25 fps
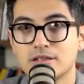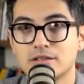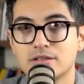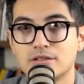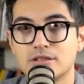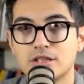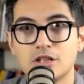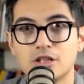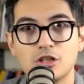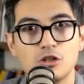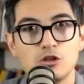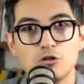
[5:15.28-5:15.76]

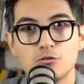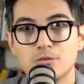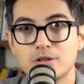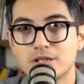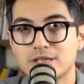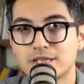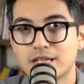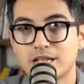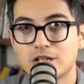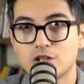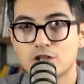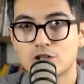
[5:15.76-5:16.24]

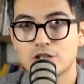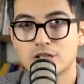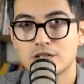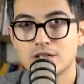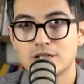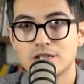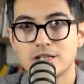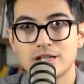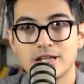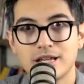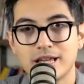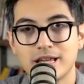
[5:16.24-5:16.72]

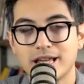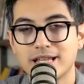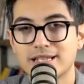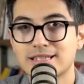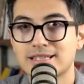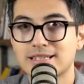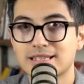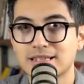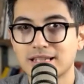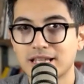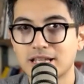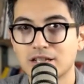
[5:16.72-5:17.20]
Dehumanization and
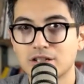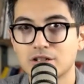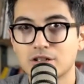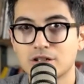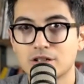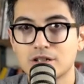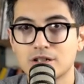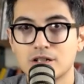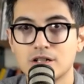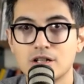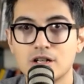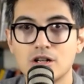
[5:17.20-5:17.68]

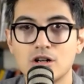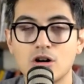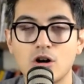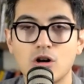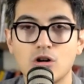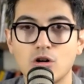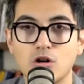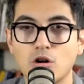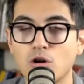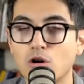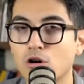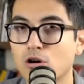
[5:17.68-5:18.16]
slander
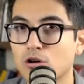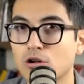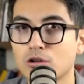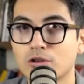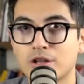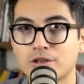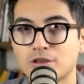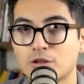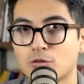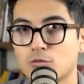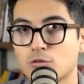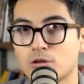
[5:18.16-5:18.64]
are all
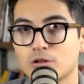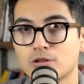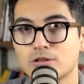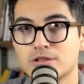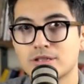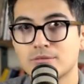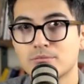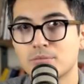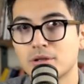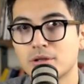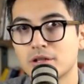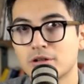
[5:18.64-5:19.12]
that the world's
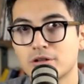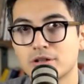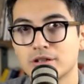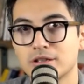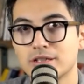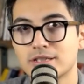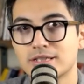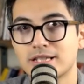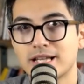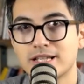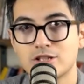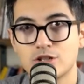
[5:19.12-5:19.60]

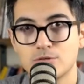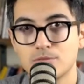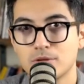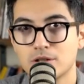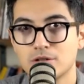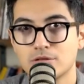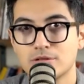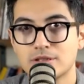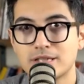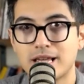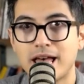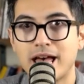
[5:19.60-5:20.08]
imperialist
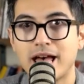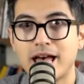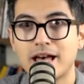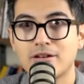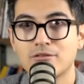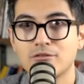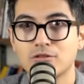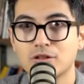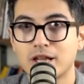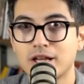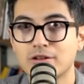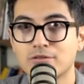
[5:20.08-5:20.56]
hegemons
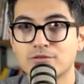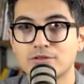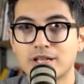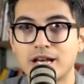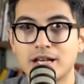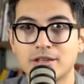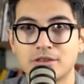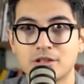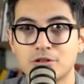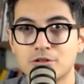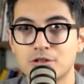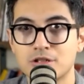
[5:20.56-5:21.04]
have left
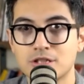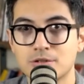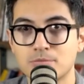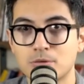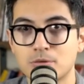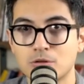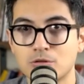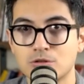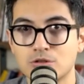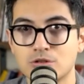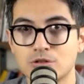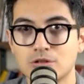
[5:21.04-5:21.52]
at their
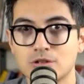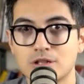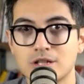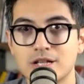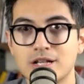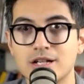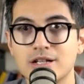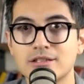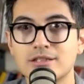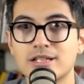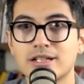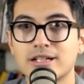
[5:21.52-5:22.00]
disposal
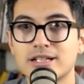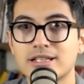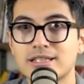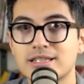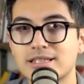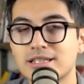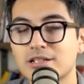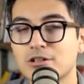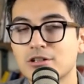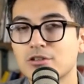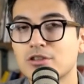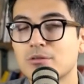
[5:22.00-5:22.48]
to
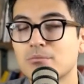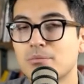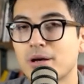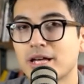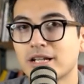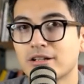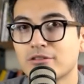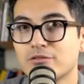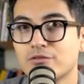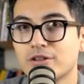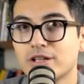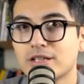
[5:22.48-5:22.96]
conceal the
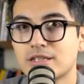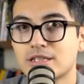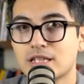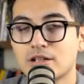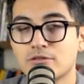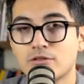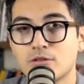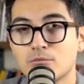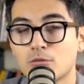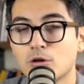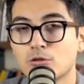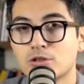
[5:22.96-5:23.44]
benefits
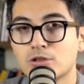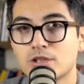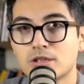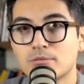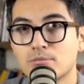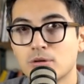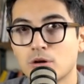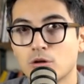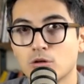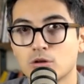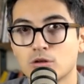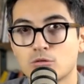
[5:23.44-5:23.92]
of a
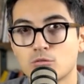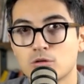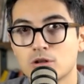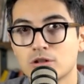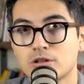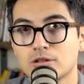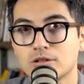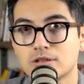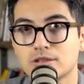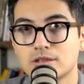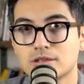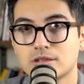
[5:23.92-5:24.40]
multipolar
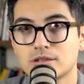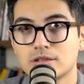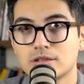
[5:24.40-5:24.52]
world.